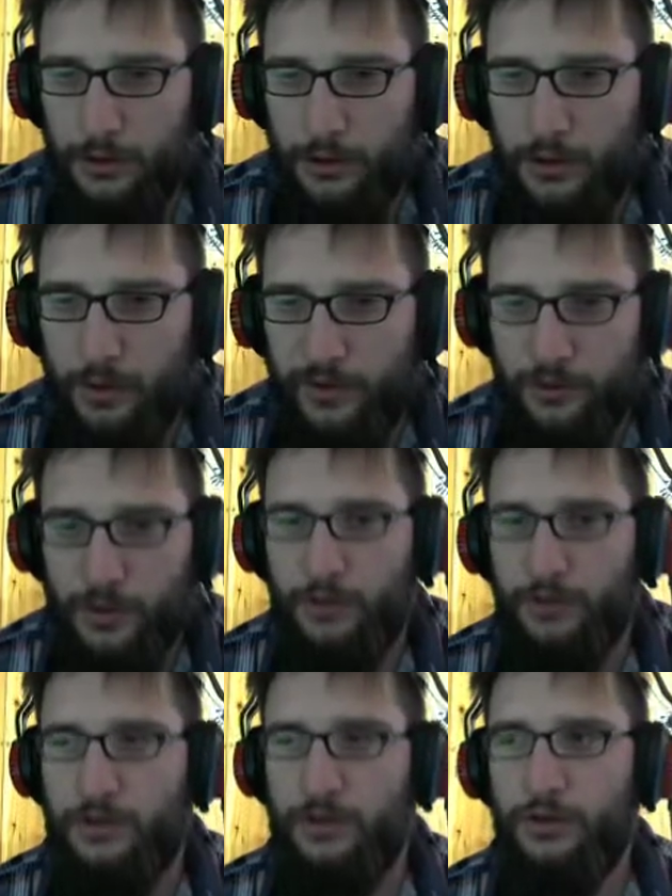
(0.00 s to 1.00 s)
travel
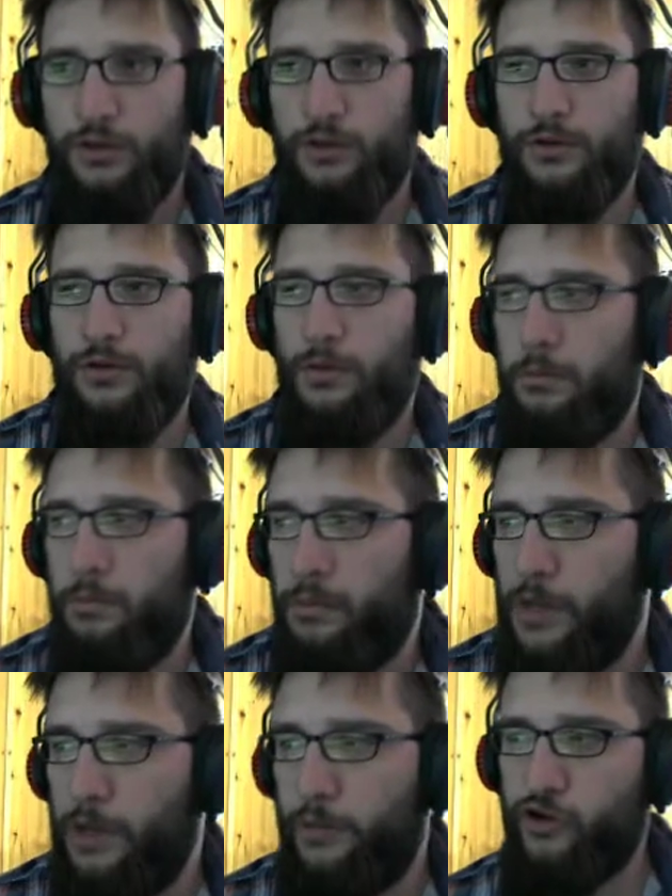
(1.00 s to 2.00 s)
around,
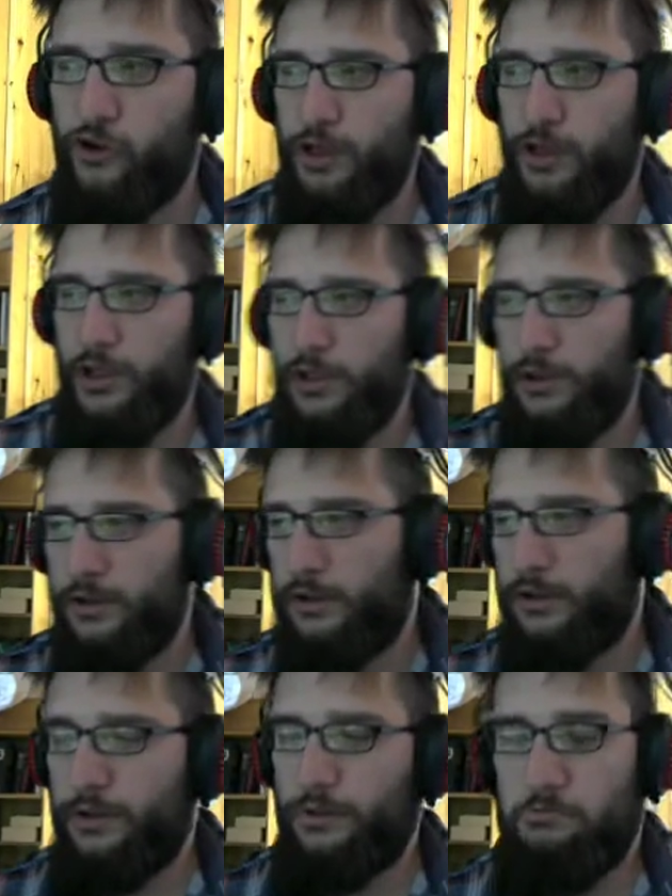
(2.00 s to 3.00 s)
maybe join a guild,
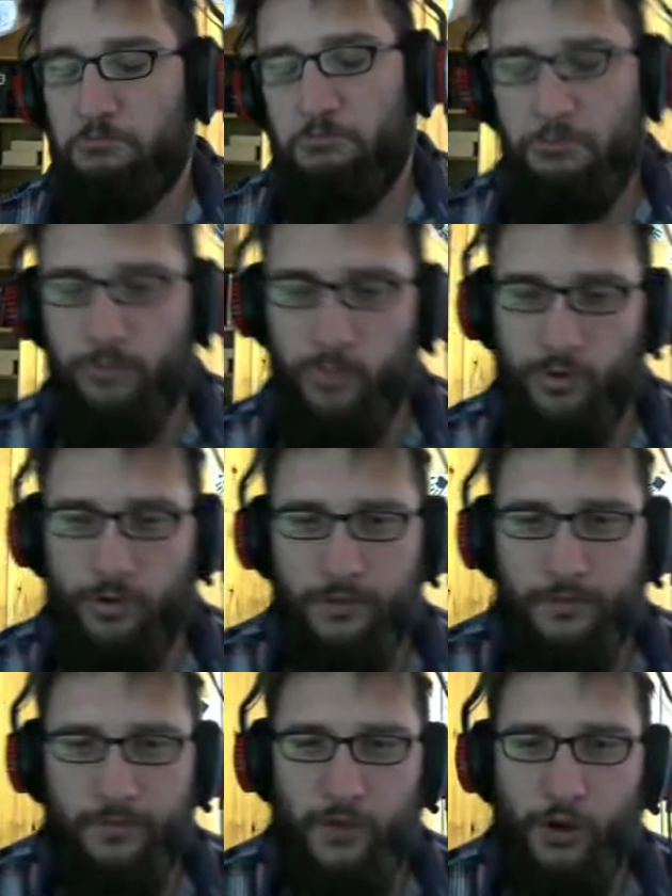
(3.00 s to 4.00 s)

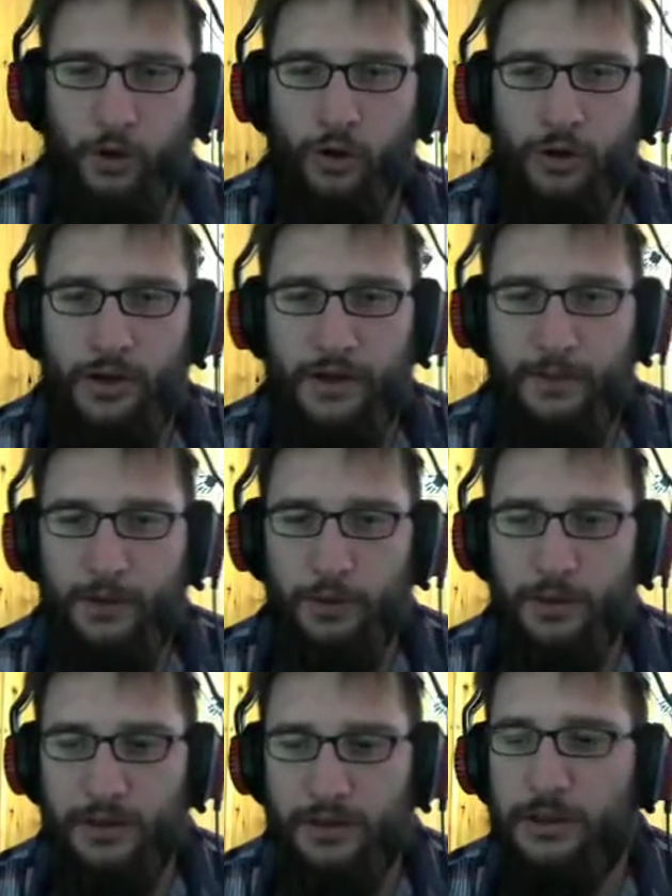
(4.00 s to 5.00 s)
earn
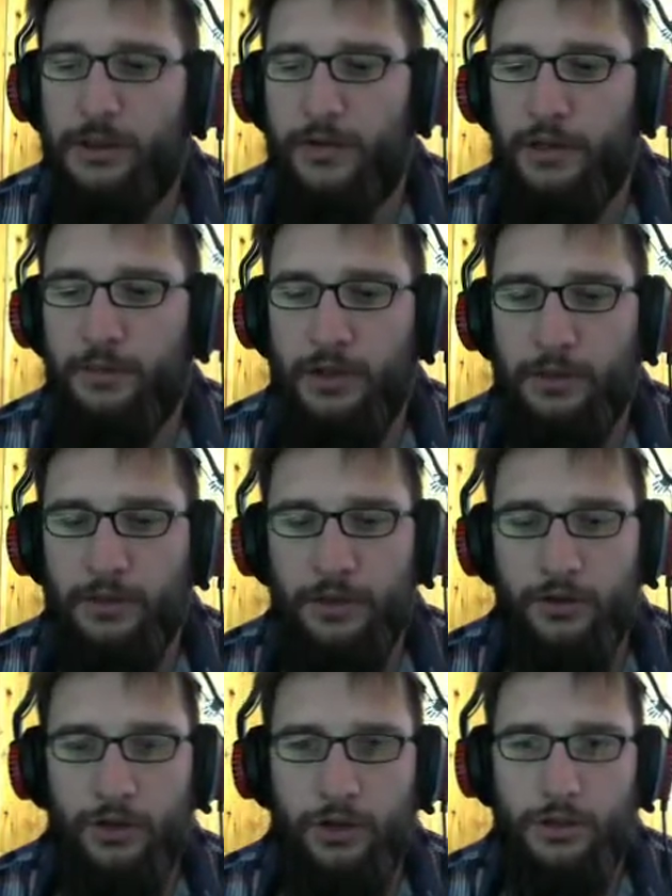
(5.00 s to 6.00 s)
experience, level up a
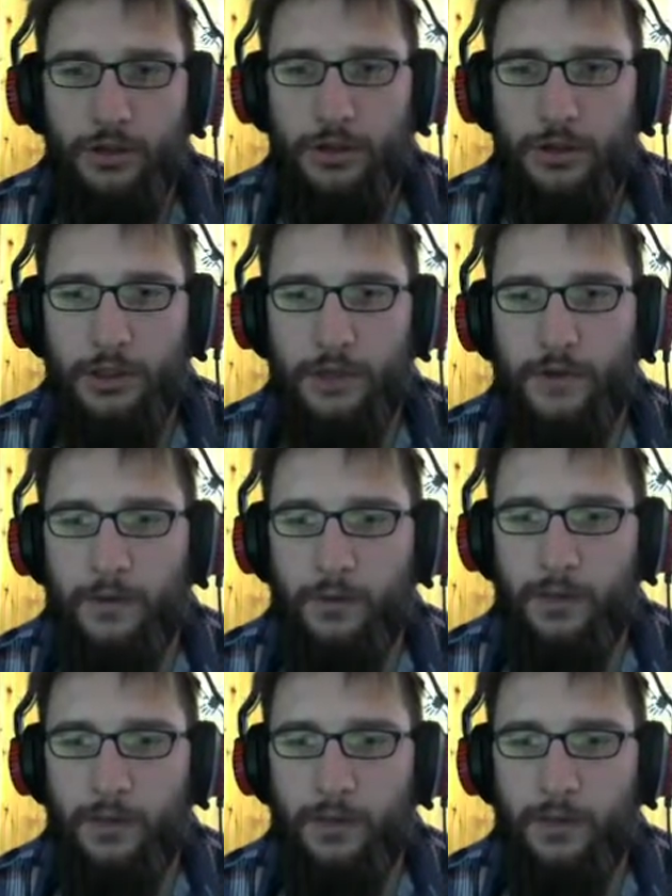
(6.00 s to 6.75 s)
bunch, and then we